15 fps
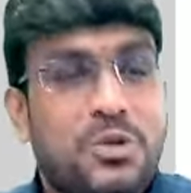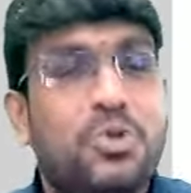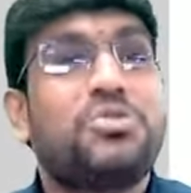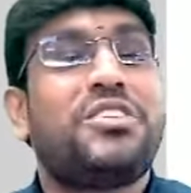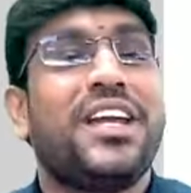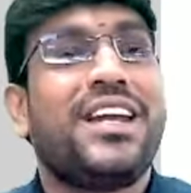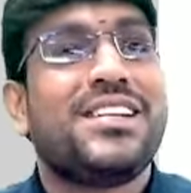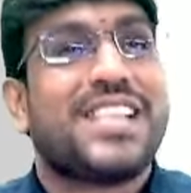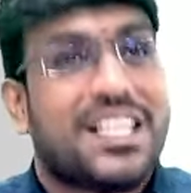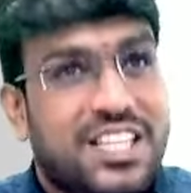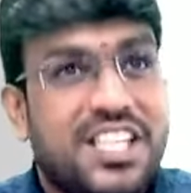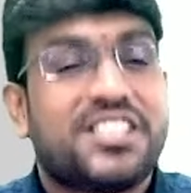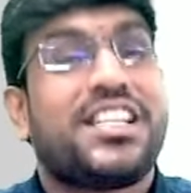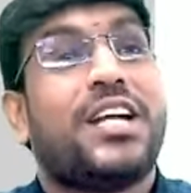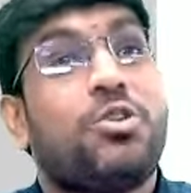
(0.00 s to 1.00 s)
good thing is at
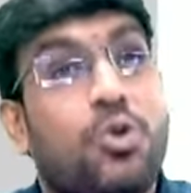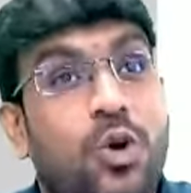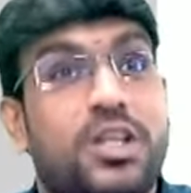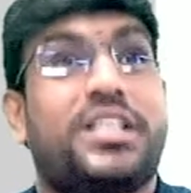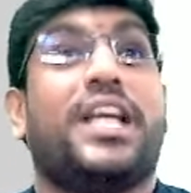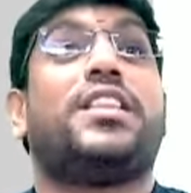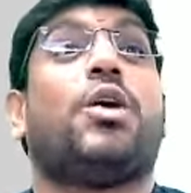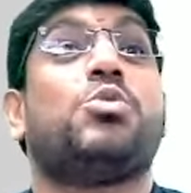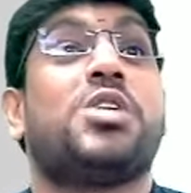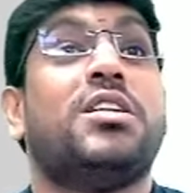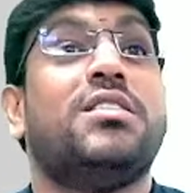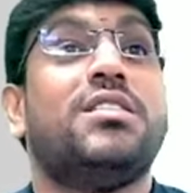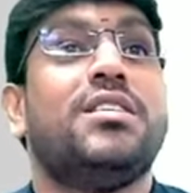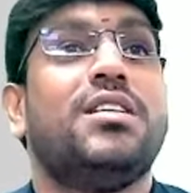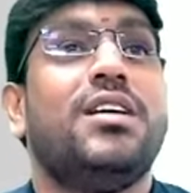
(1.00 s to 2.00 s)
least I took only 10,000.
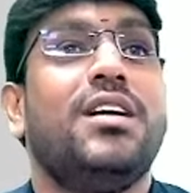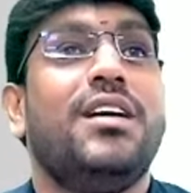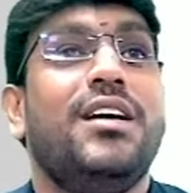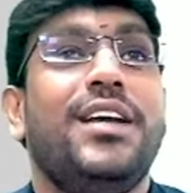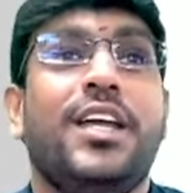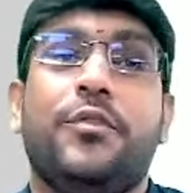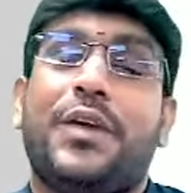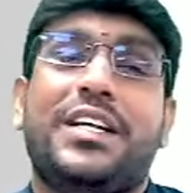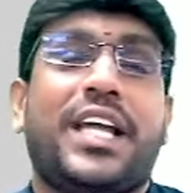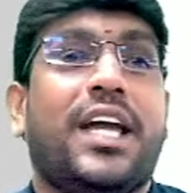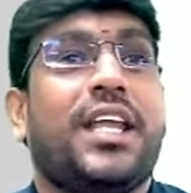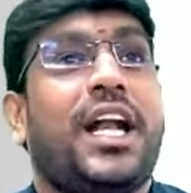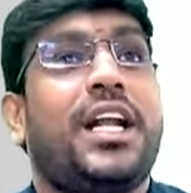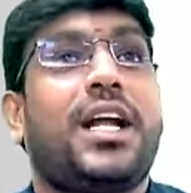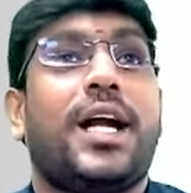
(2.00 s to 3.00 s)
If I take
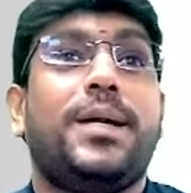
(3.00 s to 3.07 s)
credit card,